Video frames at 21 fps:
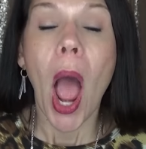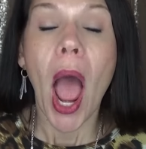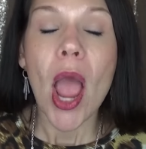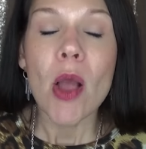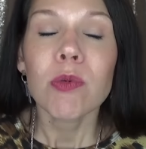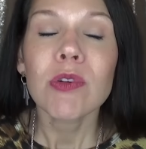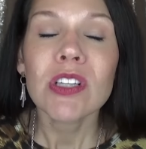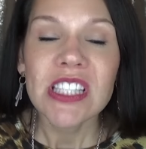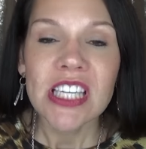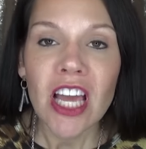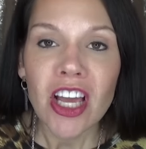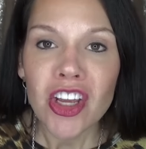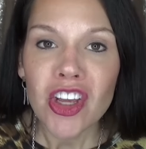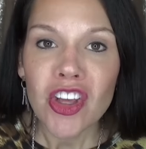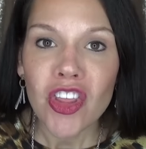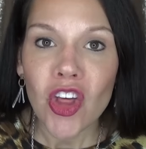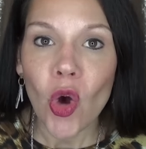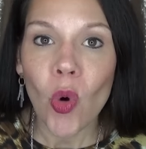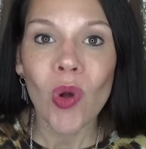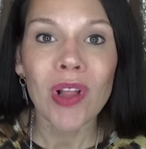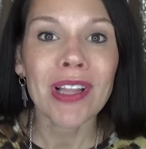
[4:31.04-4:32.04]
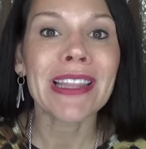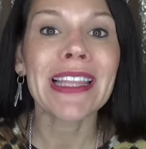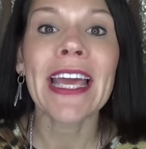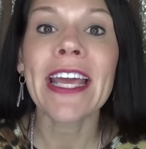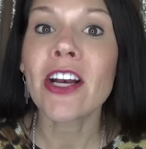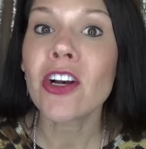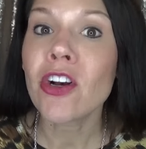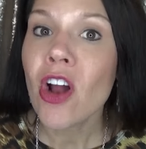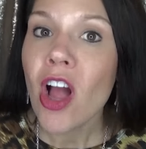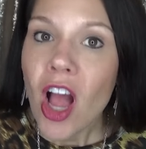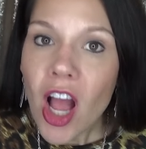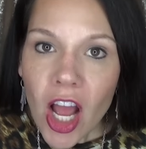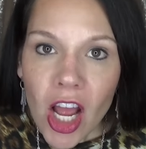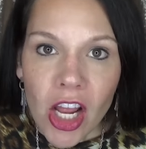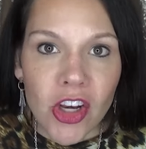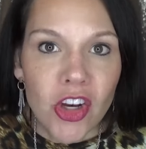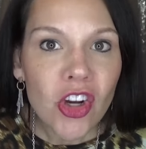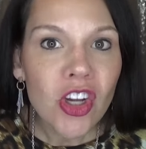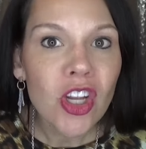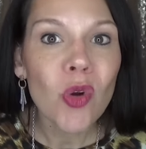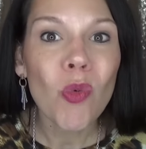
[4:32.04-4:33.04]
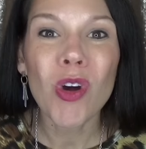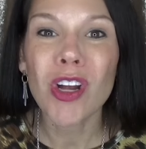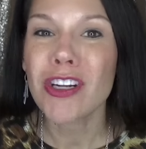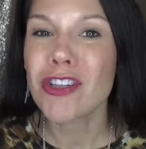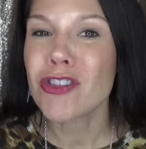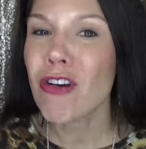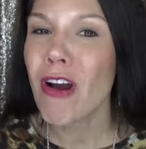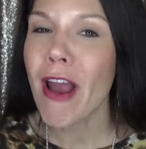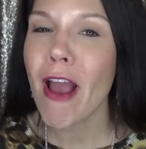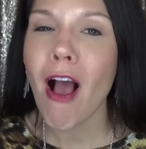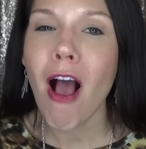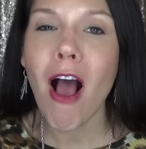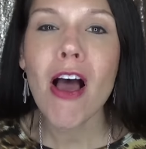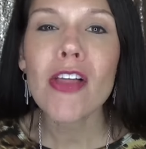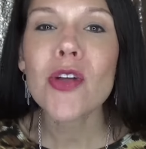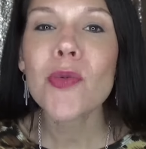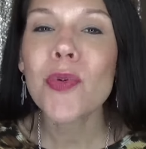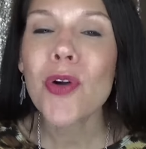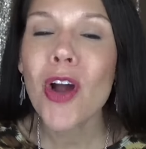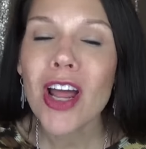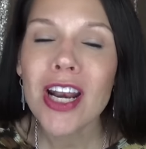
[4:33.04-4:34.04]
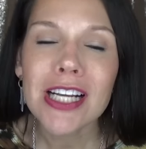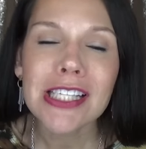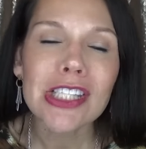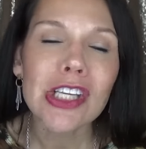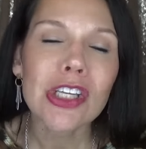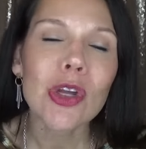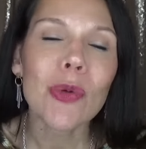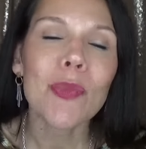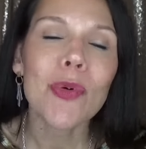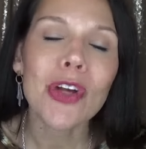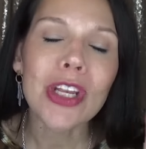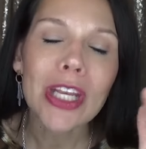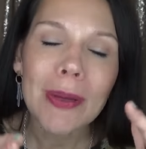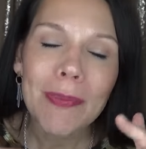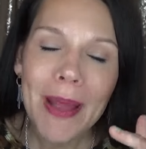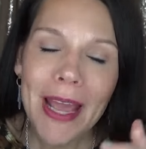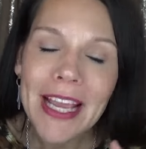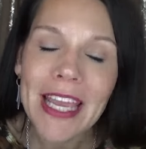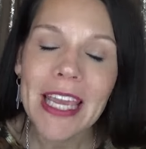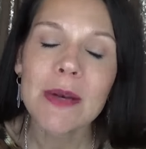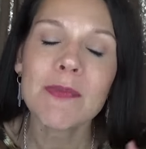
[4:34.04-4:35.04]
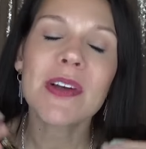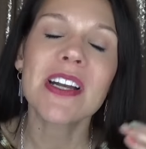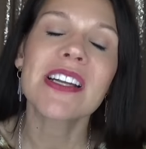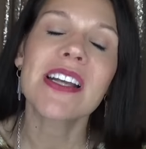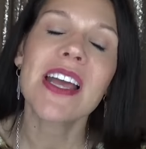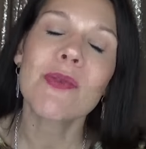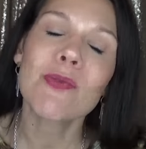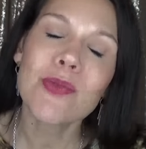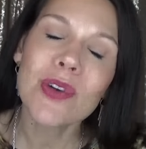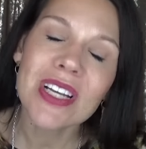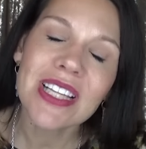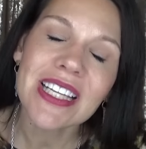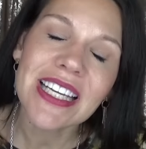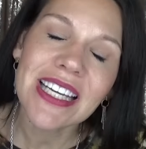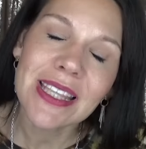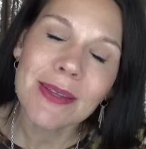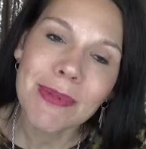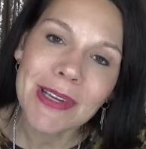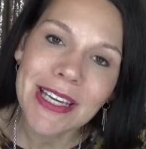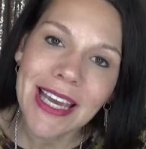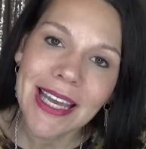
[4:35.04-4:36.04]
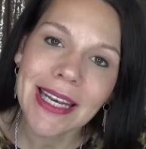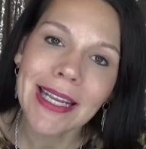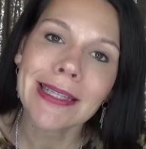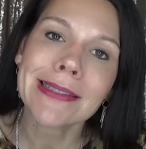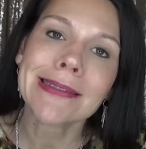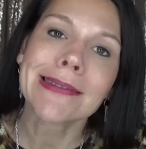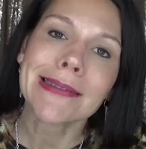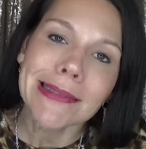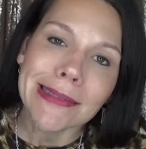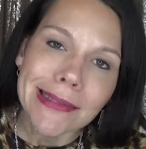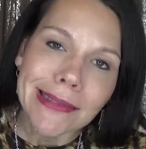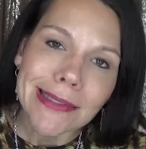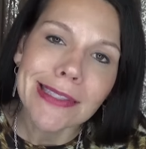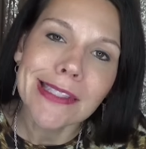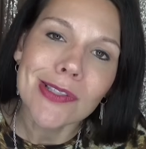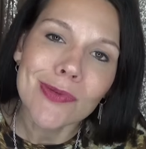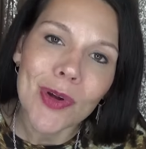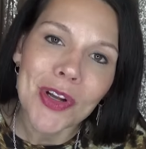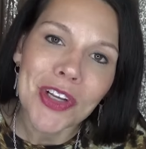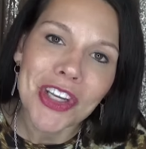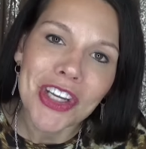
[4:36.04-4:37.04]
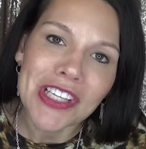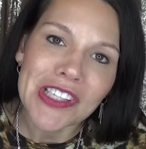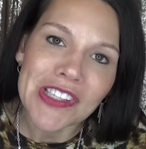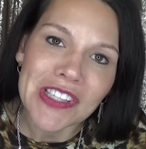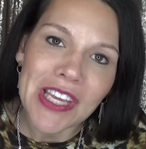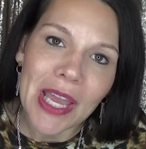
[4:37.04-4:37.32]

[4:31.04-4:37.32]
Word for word: I will tell you though, later on, you're going to want to try all the products so you'll put it back in, but really at the beginning, this is one you can